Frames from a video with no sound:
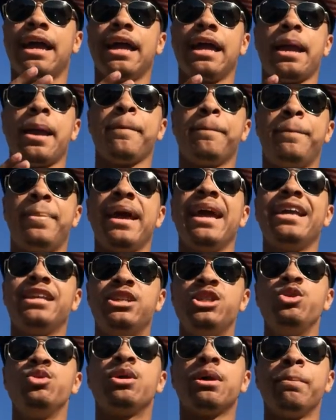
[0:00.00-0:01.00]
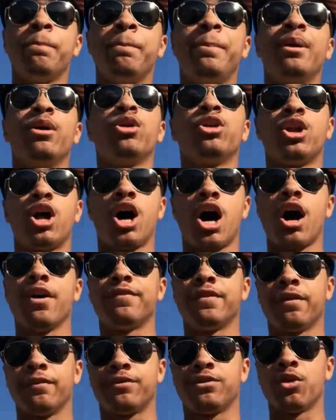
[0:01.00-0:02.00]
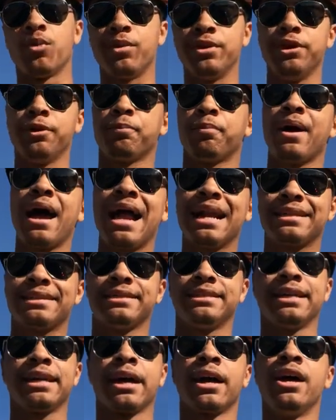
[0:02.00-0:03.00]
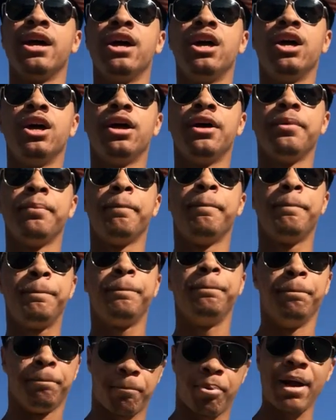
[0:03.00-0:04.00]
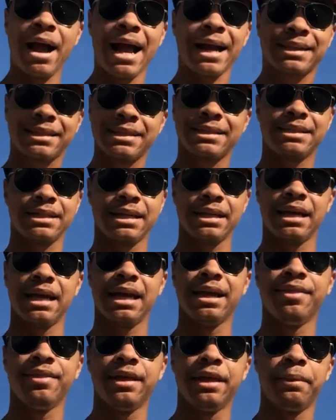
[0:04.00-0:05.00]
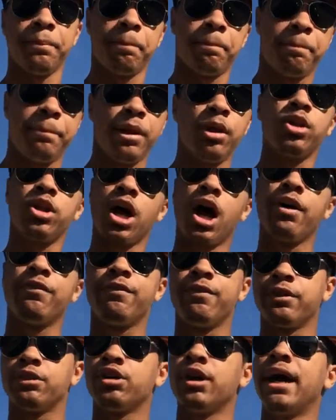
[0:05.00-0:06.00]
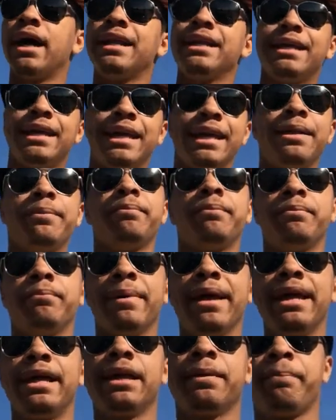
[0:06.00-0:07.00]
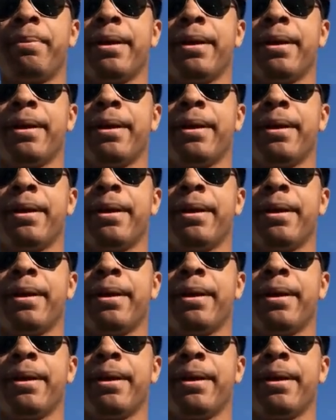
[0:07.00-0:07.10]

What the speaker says: a base you can build off of. So when you're practicing, practice it and then build off it. Try to make